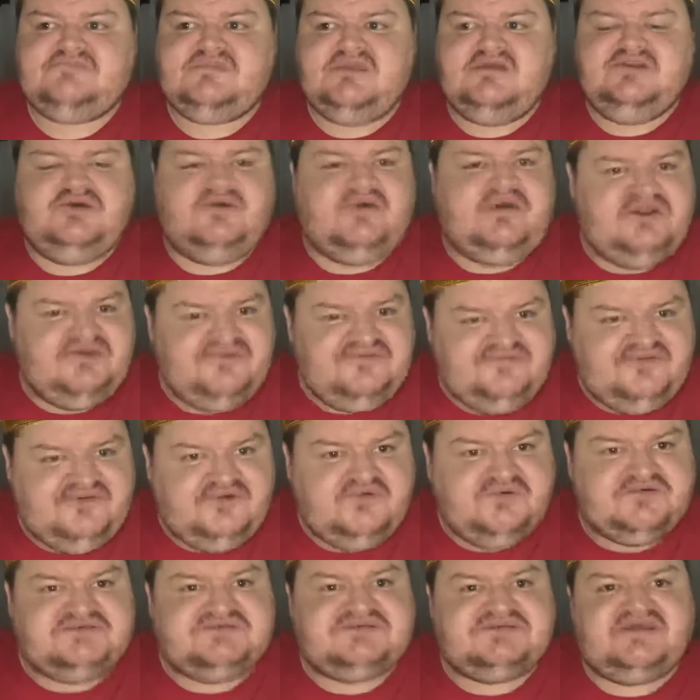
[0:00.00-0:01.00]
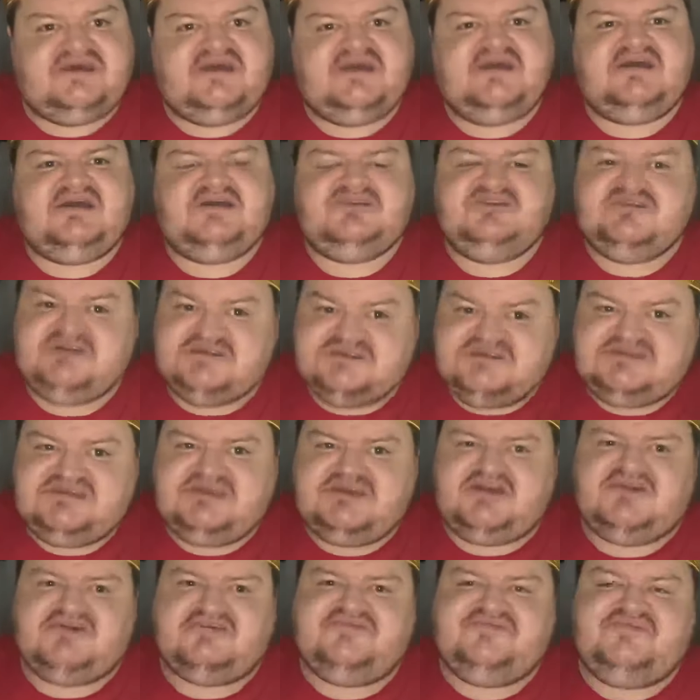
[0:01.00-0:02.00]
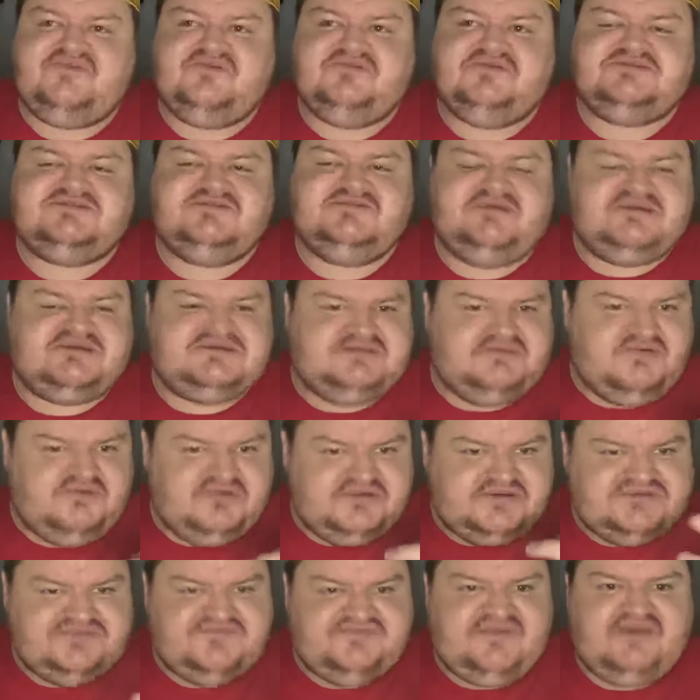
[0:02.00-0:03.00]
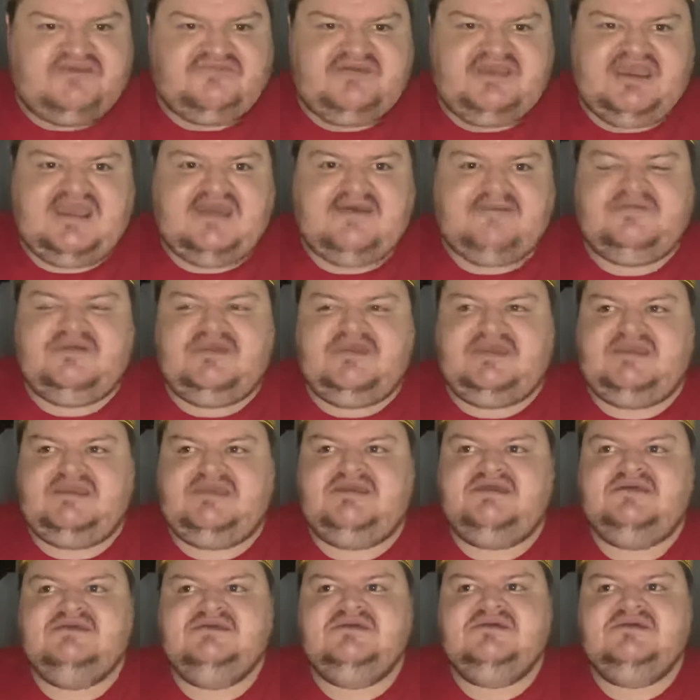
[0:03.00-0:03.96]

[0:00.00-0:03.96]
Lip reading: Now I look forward to that, and you can see I look forward to it, because I'm always very happy